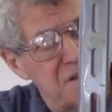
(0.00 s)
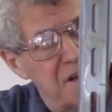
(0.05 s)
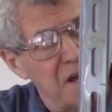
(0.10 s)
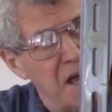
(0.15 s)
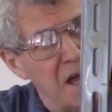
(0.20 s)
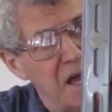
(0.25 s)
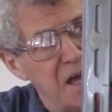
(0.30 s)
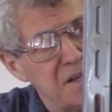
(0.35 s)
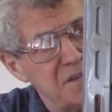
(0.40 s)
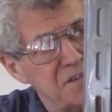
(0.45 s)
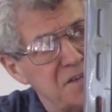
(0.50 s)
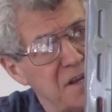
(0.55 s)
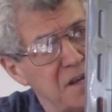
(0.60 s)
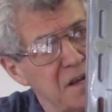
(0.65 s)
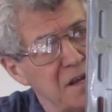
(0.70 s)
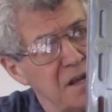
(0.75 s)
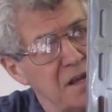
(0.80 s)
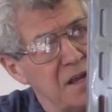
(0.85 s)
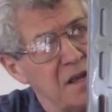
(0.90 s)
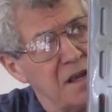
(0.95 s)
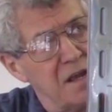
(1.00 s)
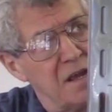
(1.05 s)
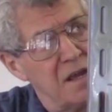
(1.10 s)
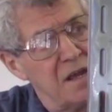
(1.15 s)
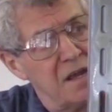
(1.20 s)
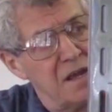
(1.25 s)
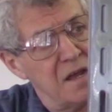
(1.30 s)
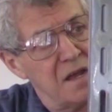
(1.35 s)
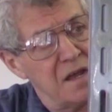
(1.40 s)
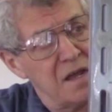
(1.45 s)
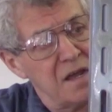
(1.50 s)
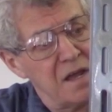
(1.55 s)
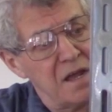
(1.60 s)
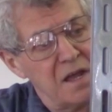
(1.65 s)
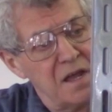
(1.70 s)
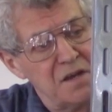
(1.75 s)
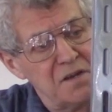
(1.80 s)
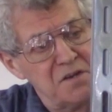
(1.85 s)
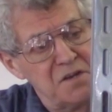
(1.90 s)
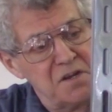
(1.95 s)
glass
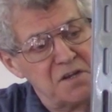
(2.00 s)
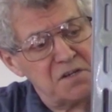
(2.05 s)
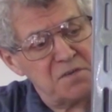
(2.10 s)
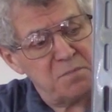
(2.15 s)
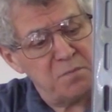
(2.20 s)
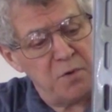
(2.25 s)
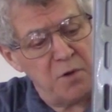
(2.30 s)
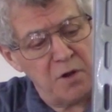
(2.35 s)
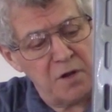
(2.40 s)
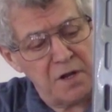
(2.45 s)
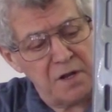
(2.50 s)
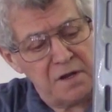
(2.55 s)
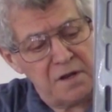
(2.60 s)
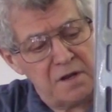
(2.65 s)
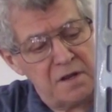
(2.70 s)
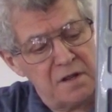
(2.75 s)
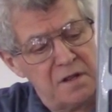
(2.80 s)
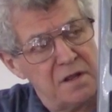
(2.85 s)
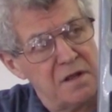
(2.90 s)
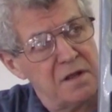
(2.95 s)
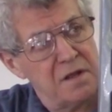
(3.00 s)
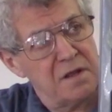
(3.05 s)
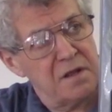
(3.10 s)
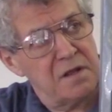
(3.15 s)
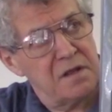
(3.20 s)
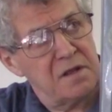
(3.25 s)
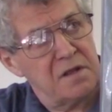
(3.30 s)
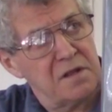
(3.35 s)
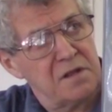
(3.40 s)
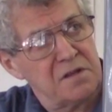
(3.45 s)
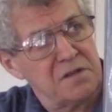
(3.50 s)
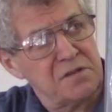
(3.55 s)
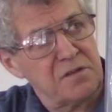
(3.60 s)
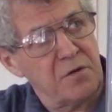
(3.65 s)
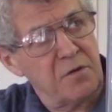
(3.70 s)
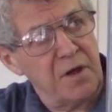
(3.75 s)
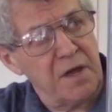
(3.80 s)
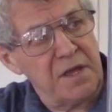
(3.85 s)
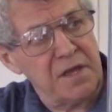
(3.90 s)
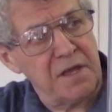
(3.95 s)
and just pull it,
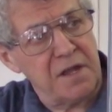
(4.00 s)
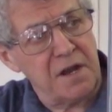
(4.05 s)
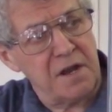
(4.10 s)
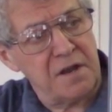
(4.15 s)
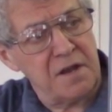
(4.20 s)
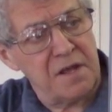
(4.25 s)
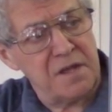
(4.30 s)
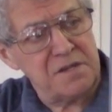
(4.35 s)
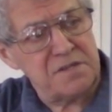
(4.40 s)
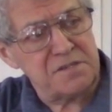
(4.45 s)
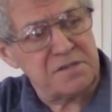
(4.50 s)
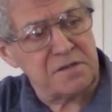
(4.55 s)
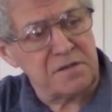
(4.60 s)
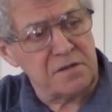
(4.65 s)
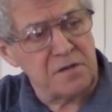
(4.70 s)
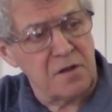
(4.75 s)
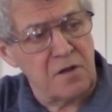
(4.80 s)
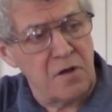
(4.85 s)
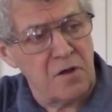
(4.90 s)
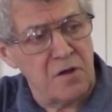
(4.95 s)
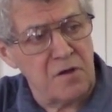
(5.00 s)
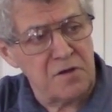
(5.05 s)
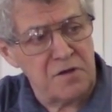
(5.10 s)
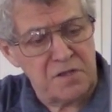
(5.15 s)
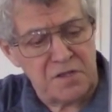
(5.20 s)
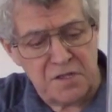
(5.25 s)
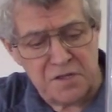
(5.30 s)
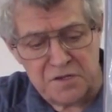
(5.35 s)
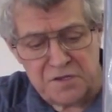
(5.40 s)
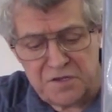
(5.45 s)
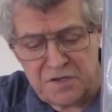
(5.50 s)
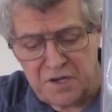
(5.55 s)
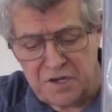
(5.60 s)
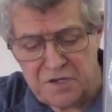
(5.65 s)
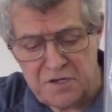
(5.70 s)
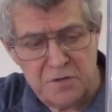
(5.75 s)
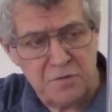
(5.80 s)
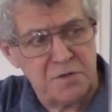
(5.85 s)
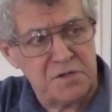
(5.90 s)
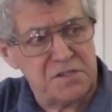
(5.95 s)
so I get a nice long
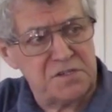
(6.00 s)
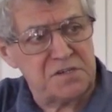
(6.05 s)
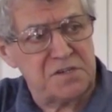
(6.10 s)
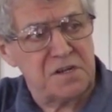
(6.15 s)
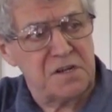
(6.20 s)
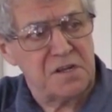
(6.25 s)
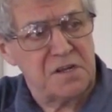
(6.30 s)
continuous